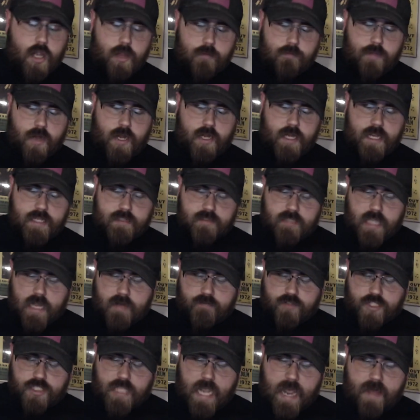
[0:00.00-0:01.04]
But instead of
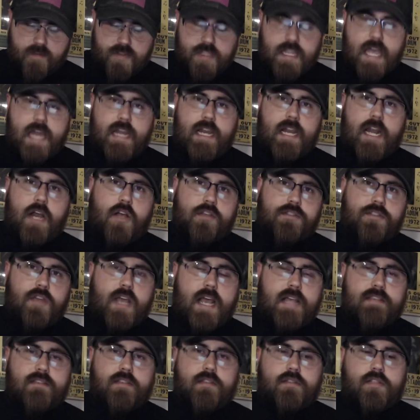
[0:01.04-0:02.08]
just having that, it also
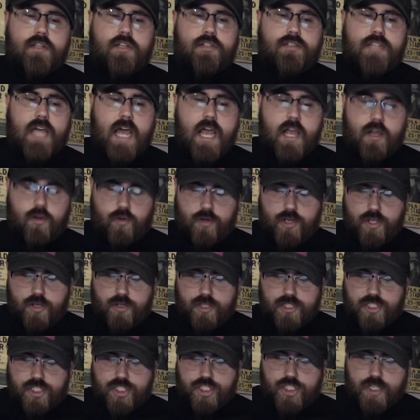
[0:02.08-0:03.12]
has this little dial where you
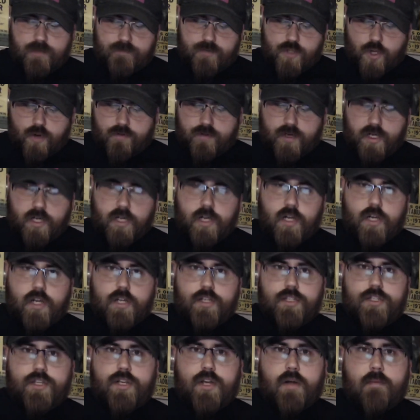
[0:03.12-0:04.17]
can shift over
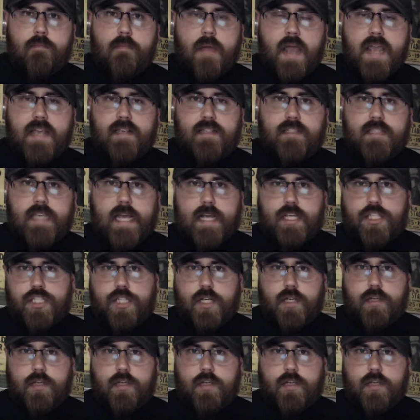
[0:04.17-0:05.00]
to your mic section.